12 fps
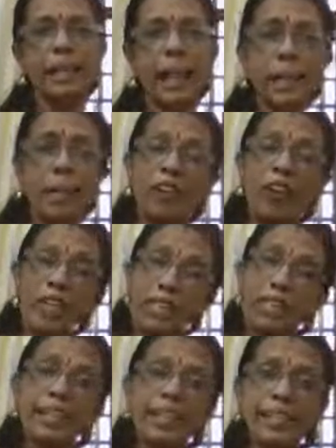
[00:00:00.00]
What
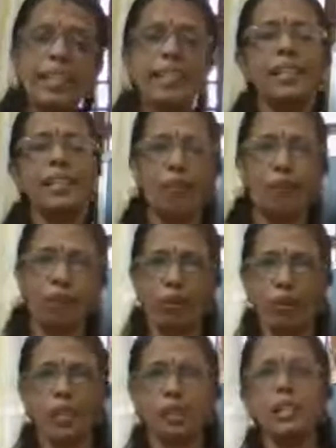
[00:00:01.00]
is the reason
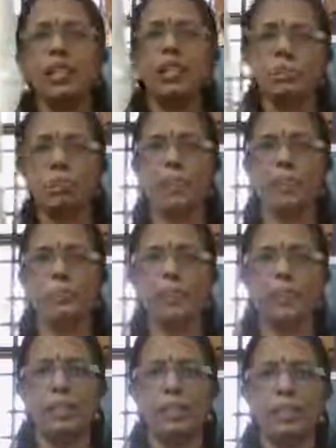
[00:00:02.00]
for this
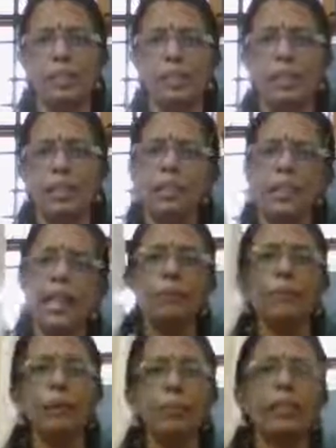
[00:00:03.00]
displacement?
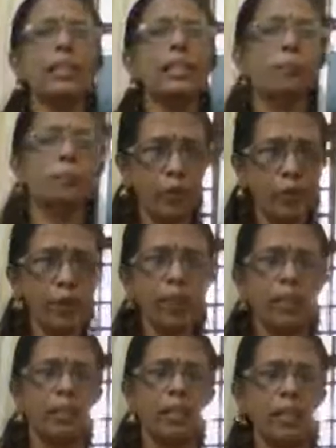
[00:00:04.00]
That may be a
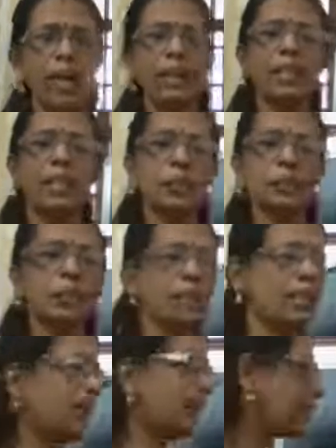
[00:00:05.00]
sub-question added to
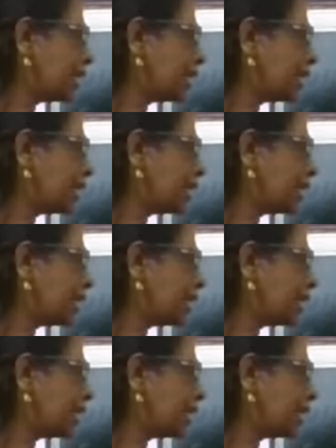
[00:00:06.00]
this. That